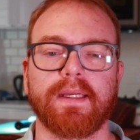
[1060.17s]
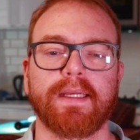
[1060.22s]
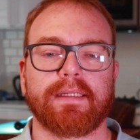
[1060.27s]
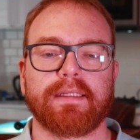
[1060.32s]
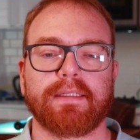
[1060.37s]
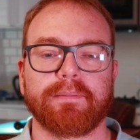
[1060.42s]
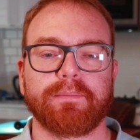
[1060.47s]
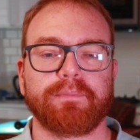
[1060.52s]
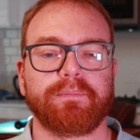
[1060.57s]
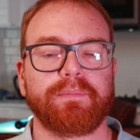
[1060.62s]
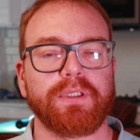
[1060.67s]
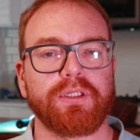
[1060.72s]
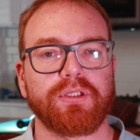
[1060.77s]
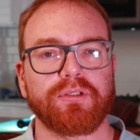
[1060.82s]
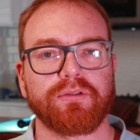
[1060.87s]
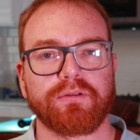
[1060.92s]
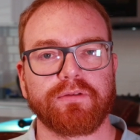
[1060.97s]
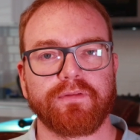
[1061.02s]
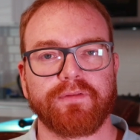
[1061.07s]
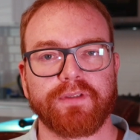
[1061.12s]
Uh, be
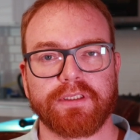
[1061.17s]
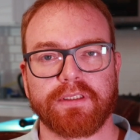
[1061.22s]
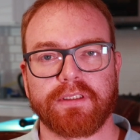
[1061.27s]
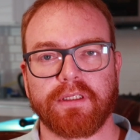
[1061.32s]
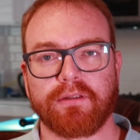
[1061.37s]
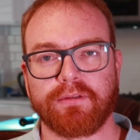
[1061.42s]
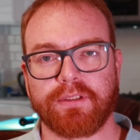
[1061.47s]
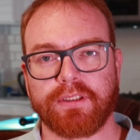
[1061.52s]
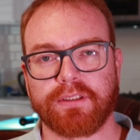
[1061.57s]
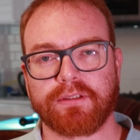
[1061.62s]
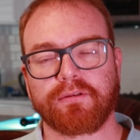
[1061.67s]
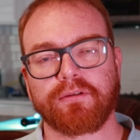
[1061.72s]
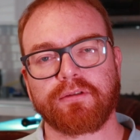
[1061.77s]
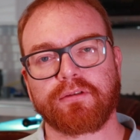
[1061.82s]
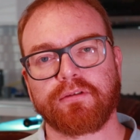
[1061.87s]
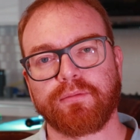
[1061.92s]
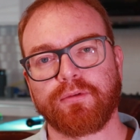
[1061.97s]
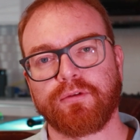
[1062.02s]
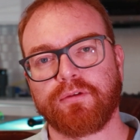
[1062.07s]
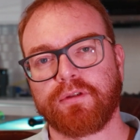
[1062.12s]
sure to visit our
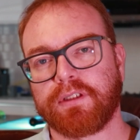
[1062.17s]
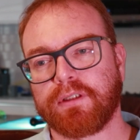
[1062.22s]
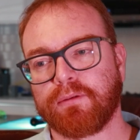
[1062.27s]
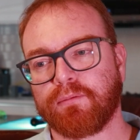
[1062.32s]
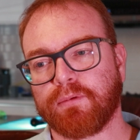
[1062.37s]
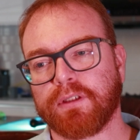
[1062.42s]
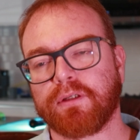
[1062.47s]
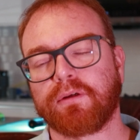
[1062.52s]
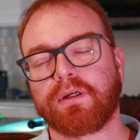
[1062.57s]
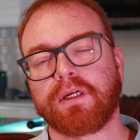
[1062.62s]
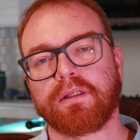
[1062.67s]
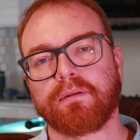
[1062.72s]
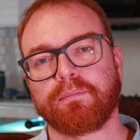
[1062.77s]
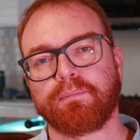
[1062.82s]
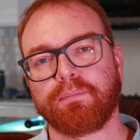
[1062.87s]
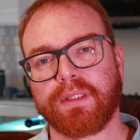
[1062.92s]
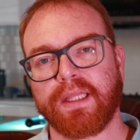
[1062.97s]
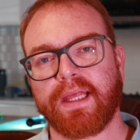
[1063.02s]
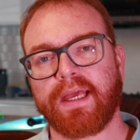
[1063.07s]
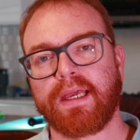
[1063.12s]
Discord community where you can
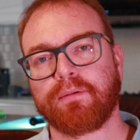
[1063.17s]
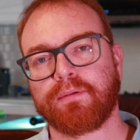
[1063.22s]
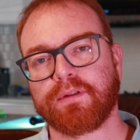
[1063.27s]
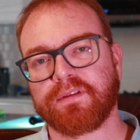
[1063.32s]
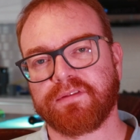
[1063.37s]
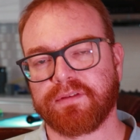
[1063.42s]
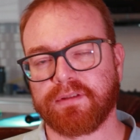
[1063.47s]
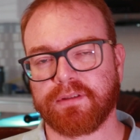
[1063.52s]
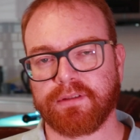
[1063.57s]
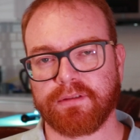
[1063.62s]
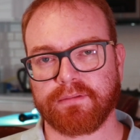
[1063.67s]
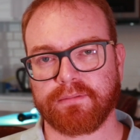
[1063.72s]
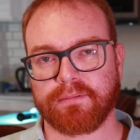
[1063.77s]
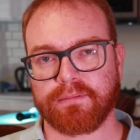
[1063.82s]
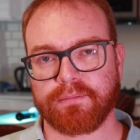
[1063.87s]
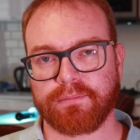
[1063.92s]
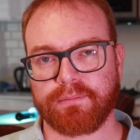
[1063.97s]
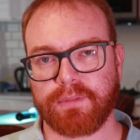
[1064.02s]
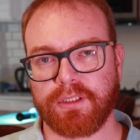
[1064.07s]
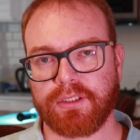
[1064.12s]
play with the uh,
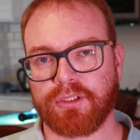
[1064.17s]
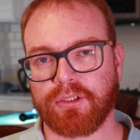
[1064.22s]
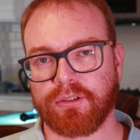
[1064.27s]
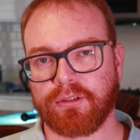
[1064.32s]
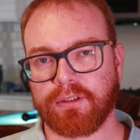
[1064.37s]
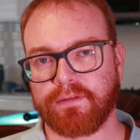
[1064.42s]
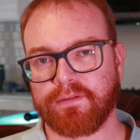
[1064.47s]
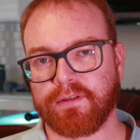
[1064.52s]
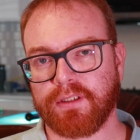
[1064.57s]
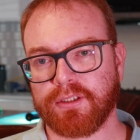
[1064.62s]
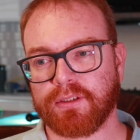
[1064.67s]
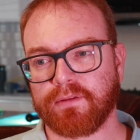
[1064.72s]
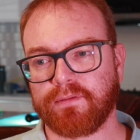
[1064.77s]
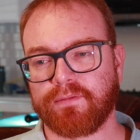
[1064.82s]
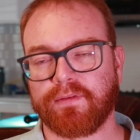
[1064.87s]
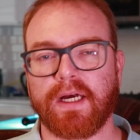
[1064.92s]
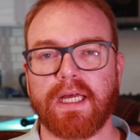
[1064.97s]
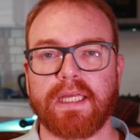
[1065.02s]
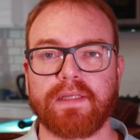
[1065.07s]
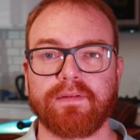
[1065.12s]
Midjourney version
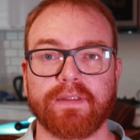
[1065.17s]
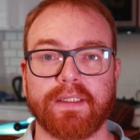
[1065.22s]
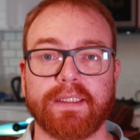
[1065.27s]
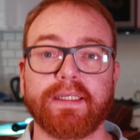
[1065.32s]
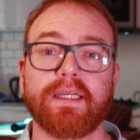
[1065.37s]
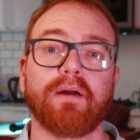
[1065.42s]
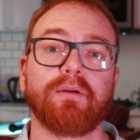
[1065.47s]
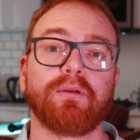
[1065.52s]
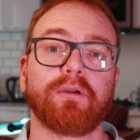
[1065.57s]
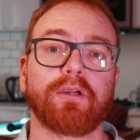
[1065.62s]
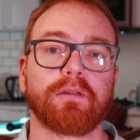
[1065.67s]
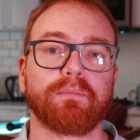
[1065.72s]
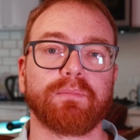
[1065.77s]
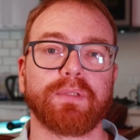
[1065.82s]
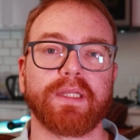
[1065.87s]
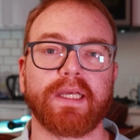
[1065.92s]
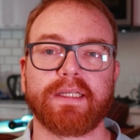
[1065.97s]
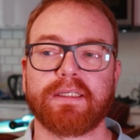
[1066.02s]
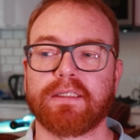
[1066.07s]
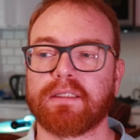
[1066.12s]
5 and now you can
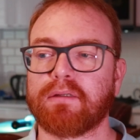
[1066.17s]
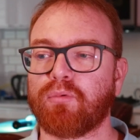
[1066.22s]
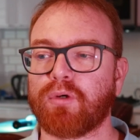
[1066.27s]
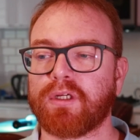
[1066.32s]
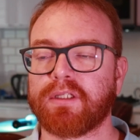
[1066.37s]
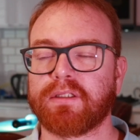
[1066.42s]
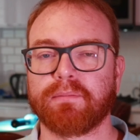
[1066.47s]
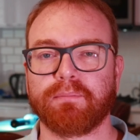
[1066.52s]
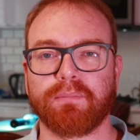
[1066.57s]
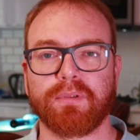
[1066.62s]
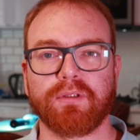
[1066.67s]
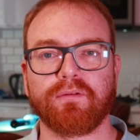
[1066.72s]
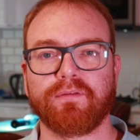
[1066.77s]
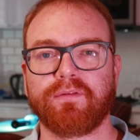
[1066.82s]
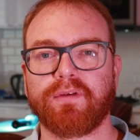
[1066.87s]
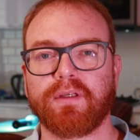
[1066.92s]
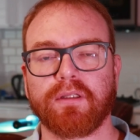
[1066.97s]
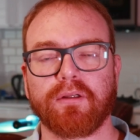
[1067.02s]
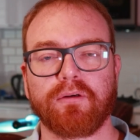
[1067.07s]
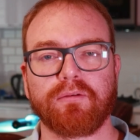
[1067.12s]
play there with Blue
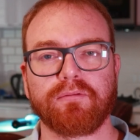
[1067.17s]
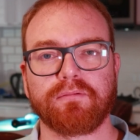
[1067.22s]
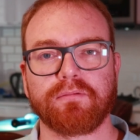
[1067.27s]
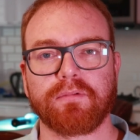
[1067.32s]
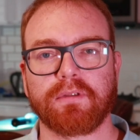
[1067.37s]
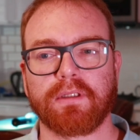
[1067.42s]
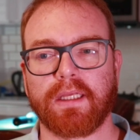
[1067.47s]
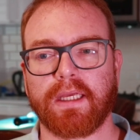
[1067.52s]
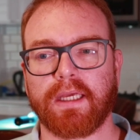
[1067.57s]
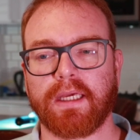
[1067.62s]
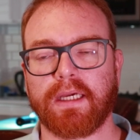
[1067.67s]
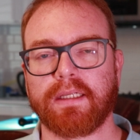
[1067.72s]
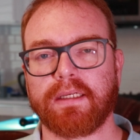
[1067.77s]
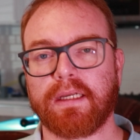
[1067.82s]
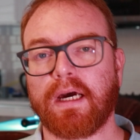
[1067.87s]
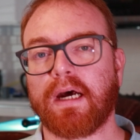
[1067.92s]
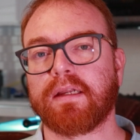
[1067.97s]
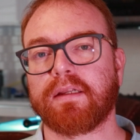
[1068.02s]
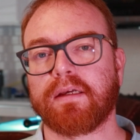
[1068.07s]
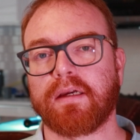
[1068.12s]
Willow
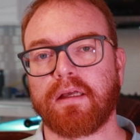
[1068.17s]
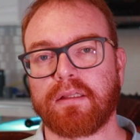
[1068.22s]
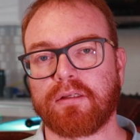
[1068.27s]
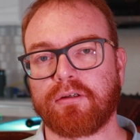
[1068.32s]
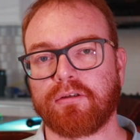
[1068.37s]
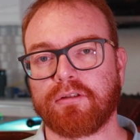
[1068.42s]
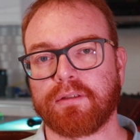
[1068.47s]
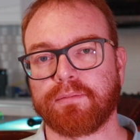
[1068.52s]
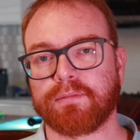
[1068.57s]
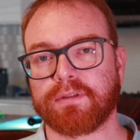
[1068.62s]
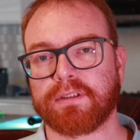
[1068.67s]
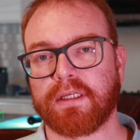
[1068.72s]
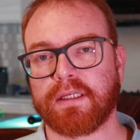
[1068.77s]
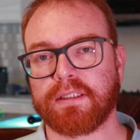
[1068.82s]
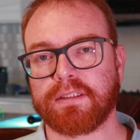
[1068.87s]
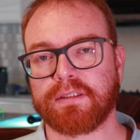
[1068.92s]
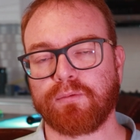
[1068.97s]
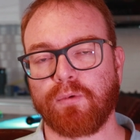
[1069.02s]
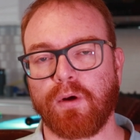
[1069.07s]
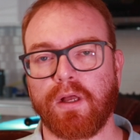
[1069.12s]
and other algorithms
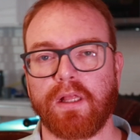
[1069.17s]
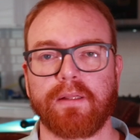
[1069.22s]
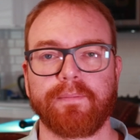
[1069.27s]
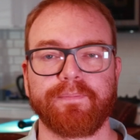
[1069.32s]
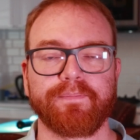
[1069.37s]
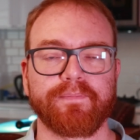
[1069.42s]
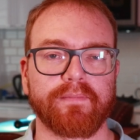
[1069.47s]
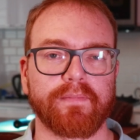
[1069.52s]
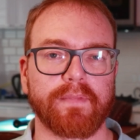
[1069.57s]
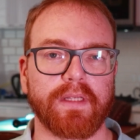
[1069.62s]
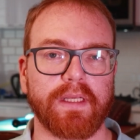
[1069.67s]
as well.